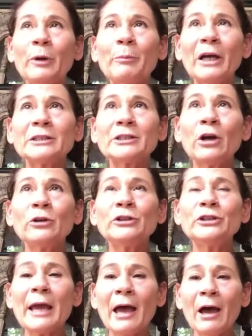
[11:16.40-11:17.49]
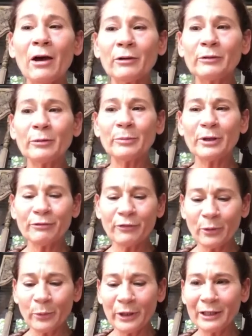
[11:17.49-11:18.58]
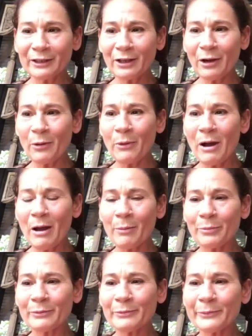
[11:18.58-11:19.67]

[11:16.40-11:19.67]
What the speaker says: And we must go down before we can go up.